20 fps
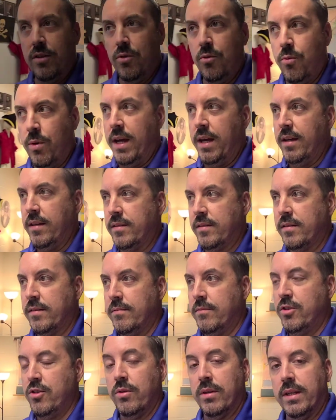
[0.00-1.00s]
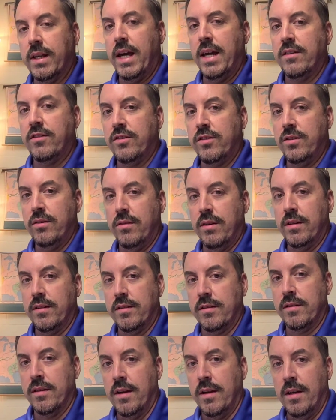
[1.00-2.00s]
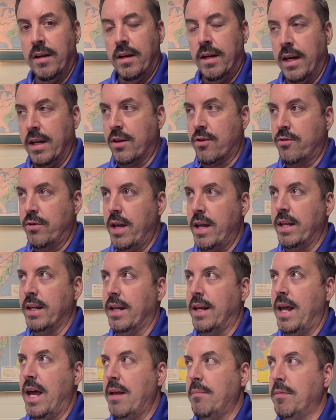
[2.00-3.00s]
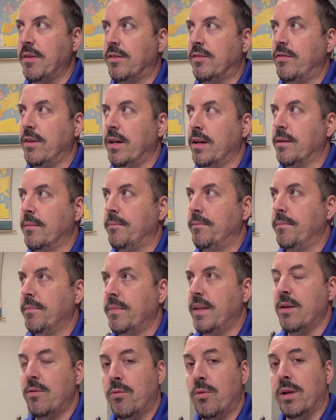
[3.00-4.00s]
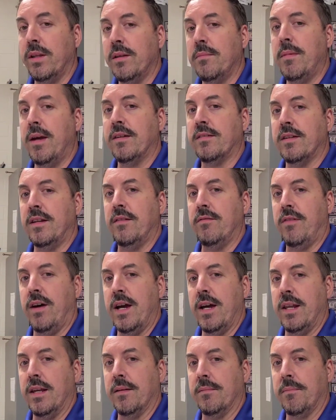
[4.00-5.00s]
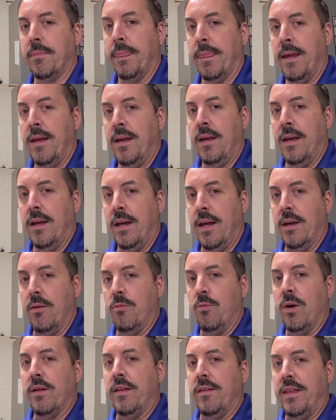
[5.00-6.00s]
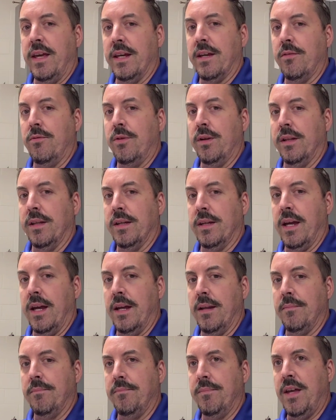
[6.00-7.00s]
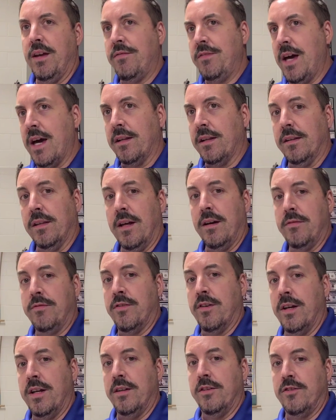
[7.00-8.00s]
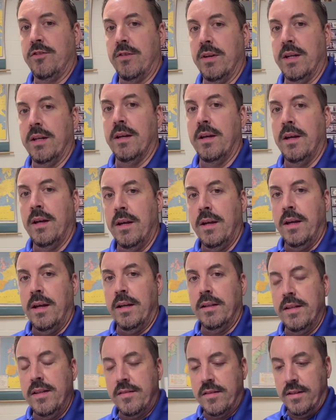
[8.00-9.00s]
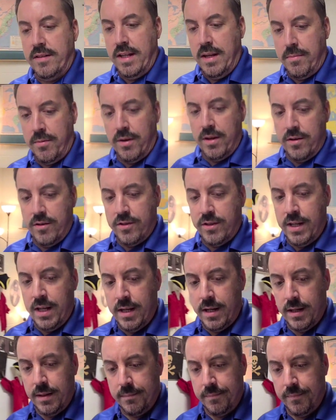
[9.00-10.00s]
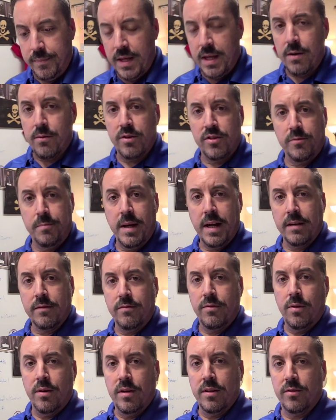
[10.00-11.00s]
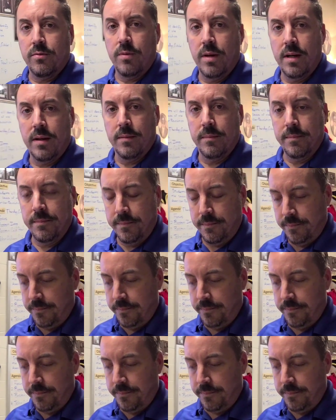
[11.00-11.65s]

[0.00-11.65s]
new ways to engage students and creating an atmosphere that really makes it inviting and one that they can really gain, if a love for history, at least a deeper understanding and a respect for it as well.